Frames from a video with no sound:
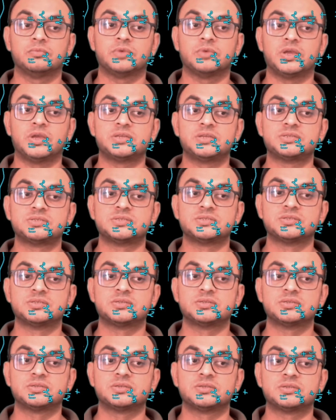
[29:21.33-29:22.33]
is
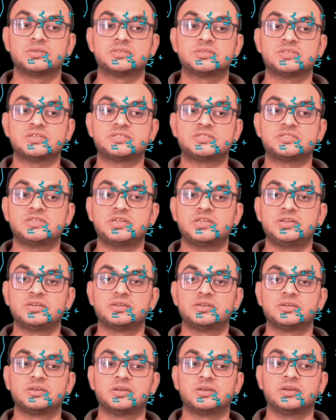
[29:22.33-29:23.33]

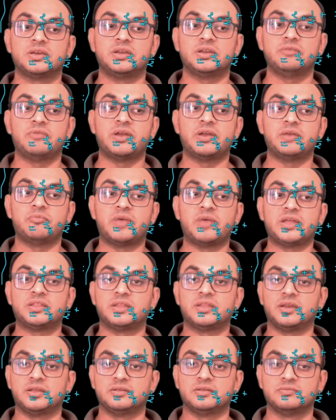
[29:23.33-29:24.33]
16 divided by
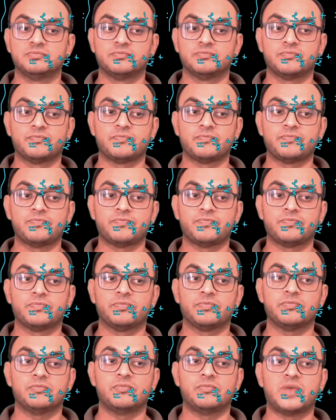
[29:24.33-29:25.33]
3
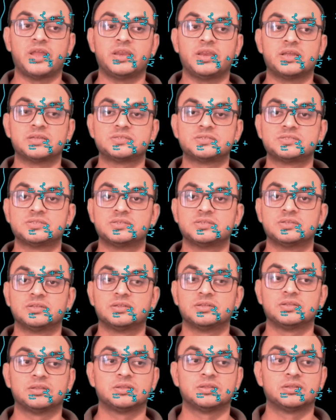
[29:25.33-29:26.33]
minus
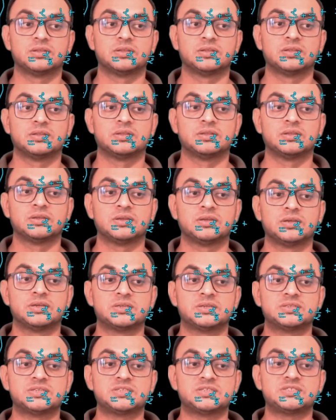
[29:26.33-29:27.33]

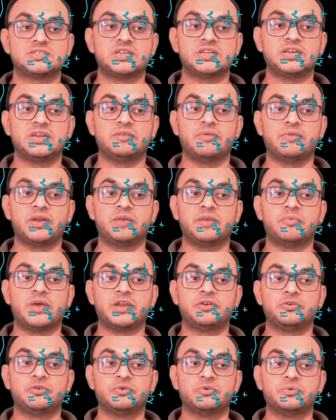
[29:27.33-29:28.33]
16 divided by
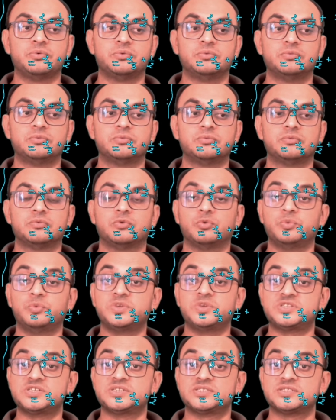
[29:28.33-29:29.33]
2,
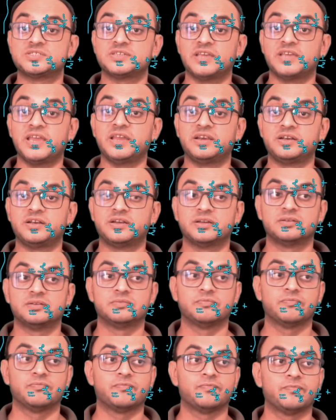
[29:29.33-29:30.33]
which is 8.
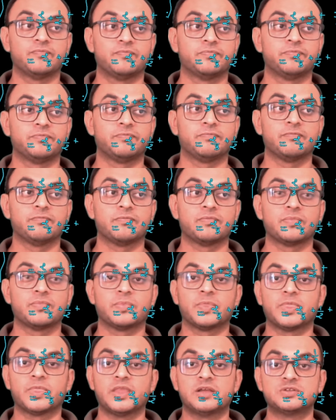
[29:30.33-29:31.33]

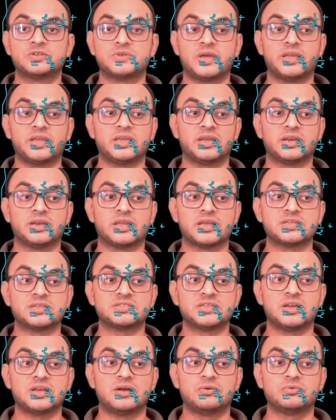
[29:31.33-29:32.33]
So I can
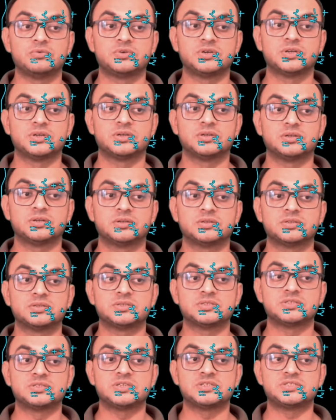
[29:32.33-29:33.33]
cancel out
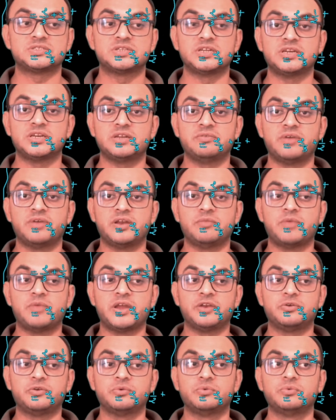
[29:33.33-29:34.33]
16 divided by
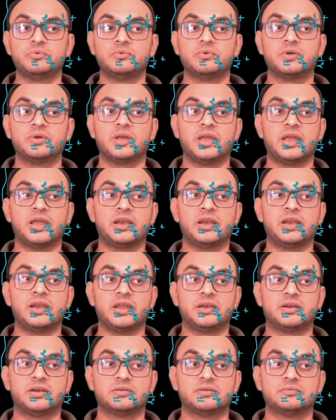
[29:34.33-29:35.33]
2 and
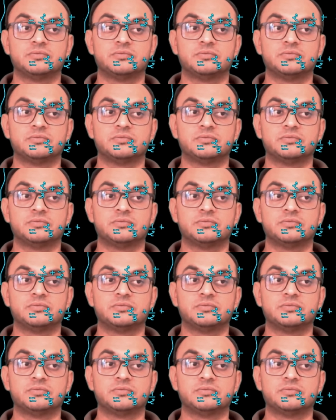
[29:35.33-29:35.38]
8.